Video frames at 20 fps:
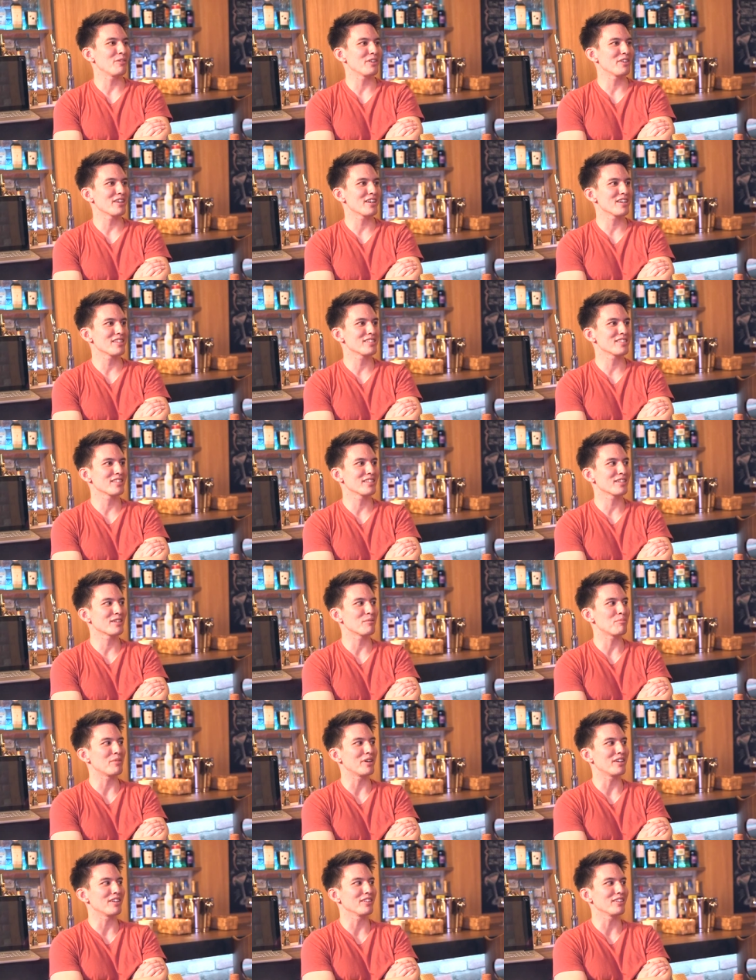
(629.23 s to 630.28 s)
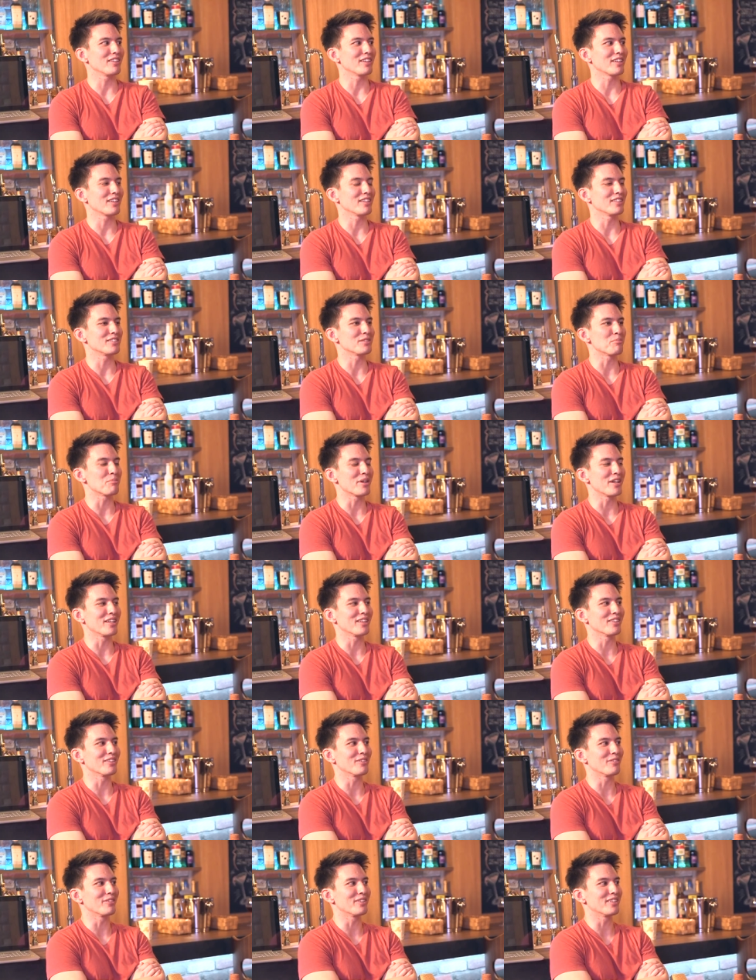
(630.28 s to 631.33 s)
do you guys think about, like, in Japan,
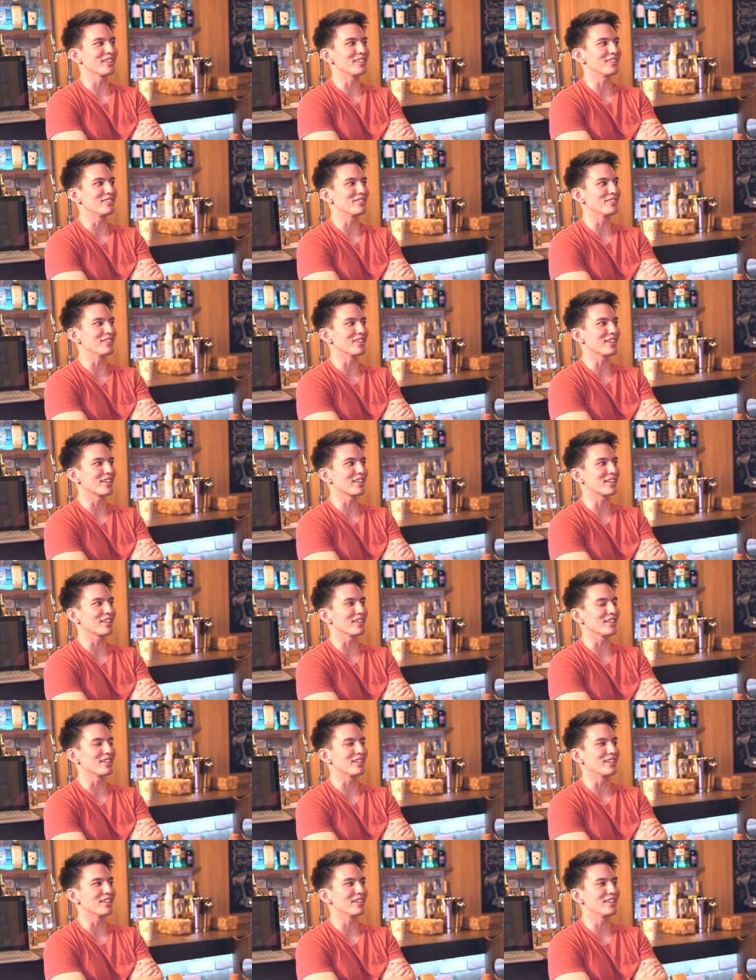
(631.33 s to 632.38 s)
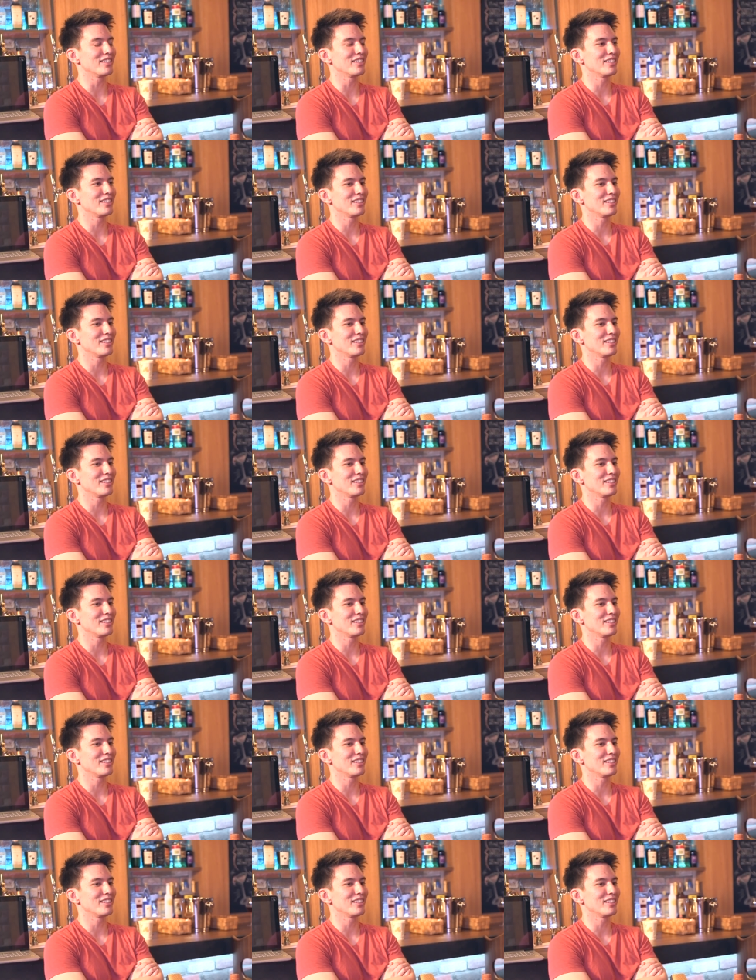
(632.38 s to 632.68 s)
though, when they do, like, I've